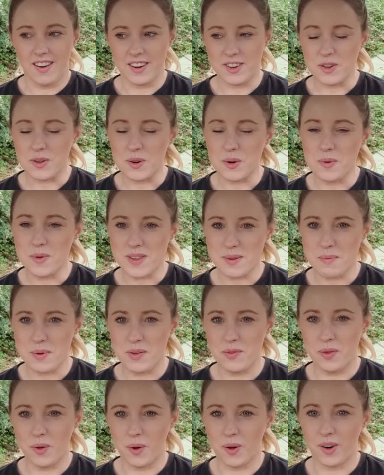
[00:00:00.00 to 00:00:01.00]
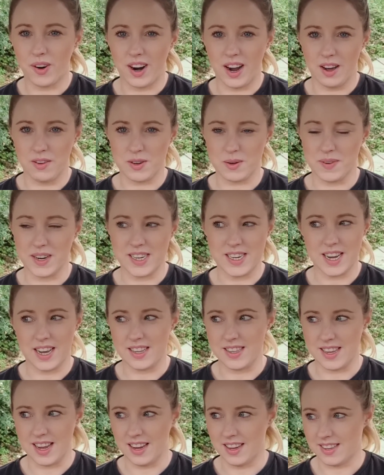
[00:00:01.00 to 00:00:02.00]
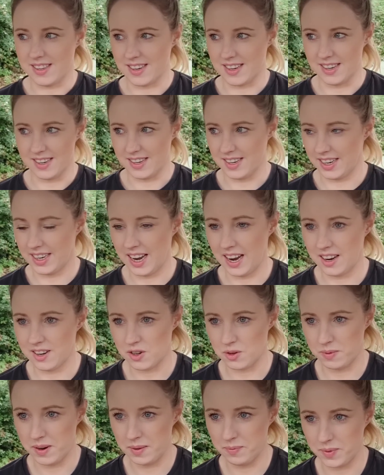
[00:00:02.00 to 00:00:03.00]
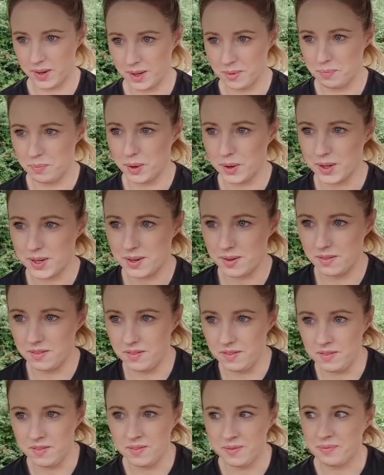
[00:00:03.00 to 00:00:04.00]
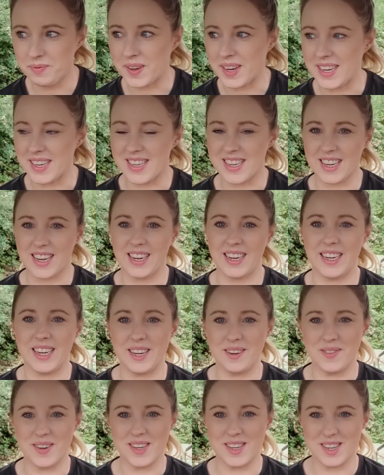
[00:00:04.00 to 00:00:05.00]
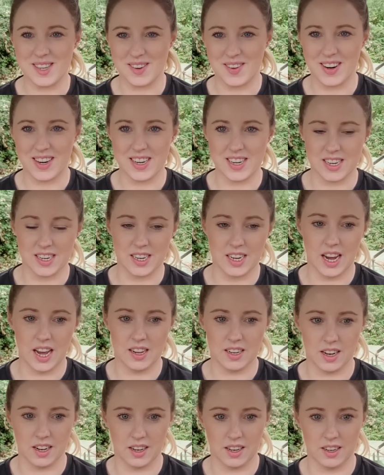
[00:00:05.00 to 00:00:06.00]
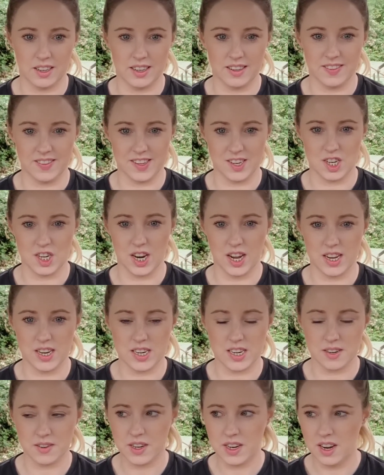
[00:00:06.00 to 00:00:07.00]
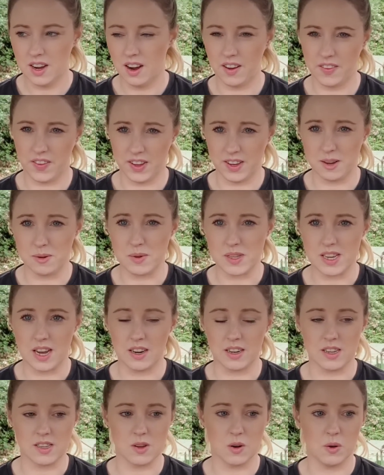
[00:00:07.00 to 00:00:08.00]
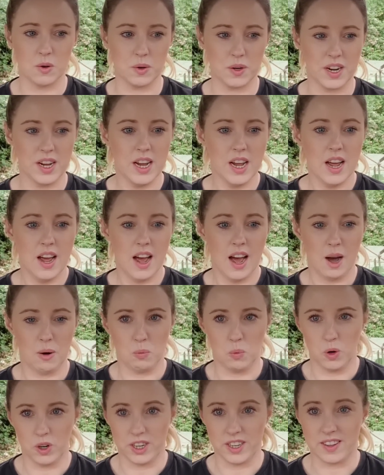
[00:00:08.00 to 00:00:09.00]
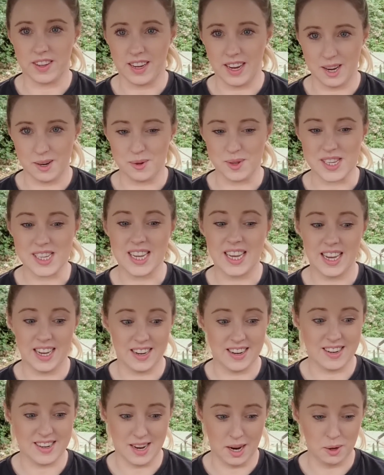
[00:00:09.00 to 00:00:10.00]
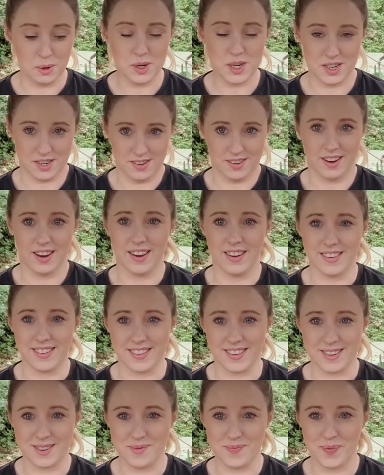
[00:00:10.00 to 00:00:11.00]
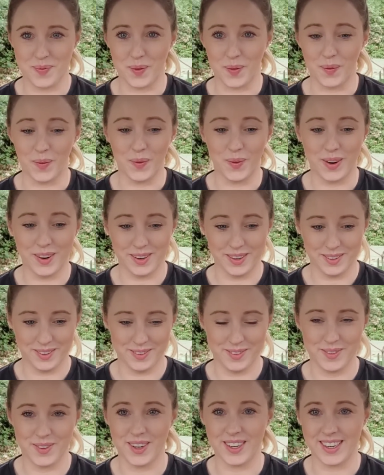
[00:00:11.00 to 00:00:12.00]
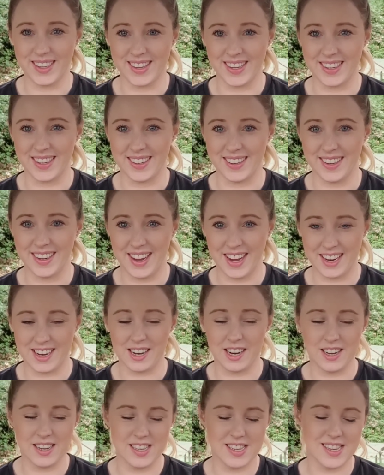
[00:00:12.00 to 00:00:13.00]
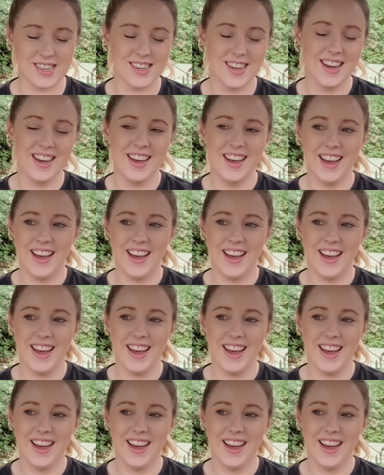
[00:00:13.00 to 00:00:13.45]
I don't know, was it before or after my dad's accident? I can't remember, but basically he was sorting cattle in the shed. I think he was on his own, and one of the cows kicked out and broke one of the headlights,